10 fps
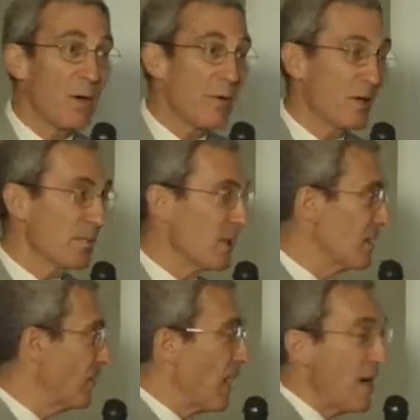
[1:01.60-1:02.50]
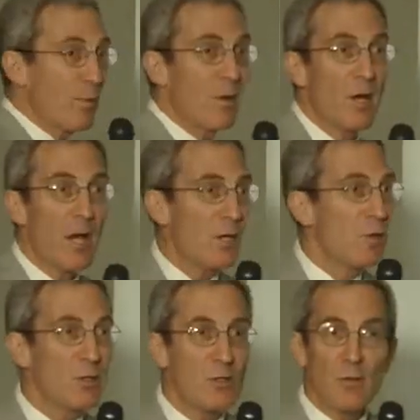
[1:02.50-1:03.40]
very expensive. Paper, you
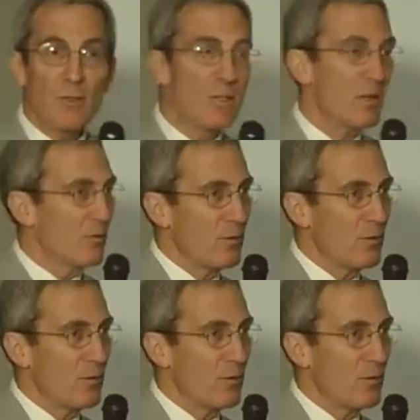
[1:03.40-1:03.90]
could use it,